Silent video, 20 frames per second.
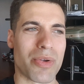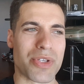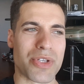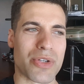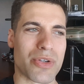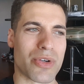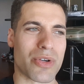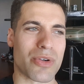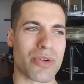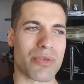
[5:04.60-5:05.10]

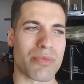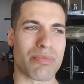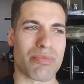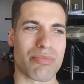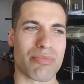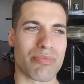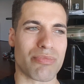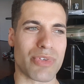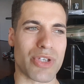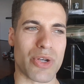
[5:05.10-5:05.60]
you're,
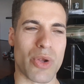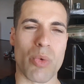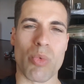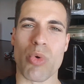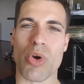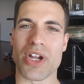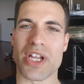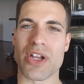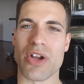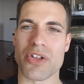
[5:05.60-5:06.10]

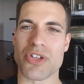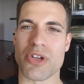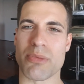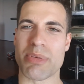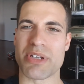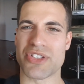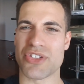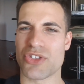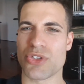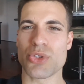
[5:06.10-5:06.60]
working on your
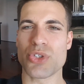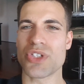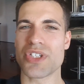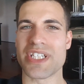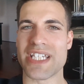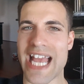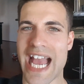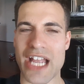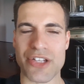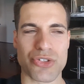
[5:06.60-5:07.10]
business. You
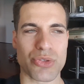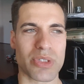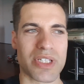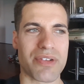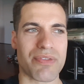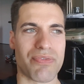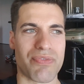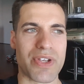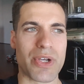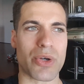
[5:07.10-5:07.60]
should
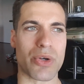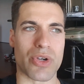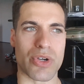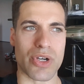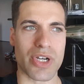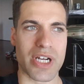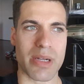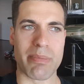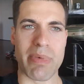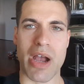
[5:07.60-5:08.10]
naturally feel
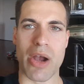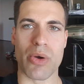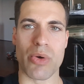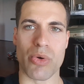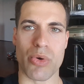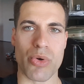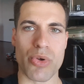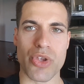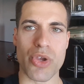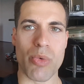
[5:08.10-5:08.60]
good
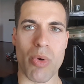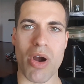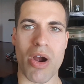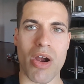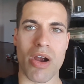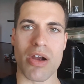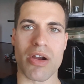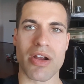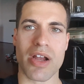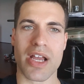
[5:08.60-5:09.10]
about who you
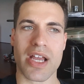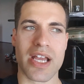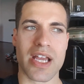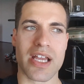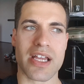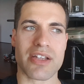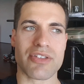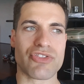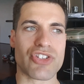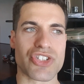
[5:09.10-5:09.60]
are
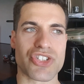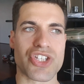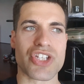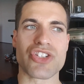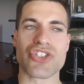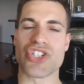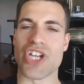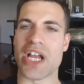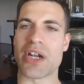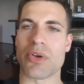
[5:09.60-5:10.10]
just
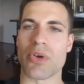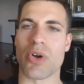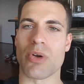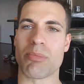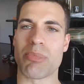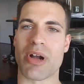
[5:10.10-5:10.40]
in general.